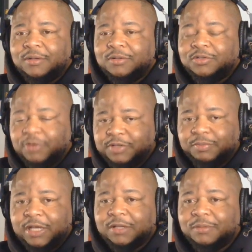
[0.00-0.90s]
Trust
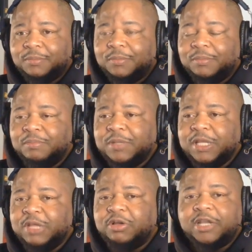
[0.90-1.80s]
me.
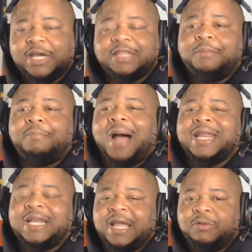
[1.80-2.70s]
You can look at the body
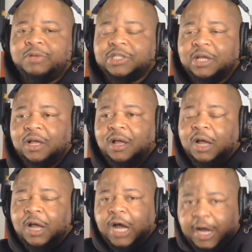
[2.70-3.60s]
language
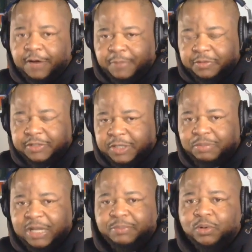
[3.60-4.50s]
of most of the
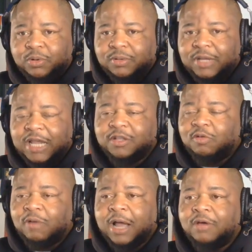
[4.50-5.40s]
people in the
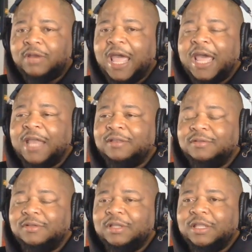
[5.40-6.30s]
crowd, and
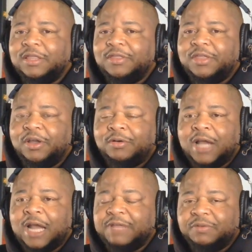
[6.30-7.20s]
they're
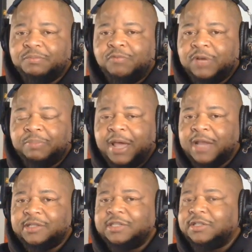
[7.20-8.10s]
not even really paying
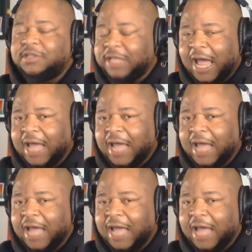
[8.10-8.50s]
attention to the game.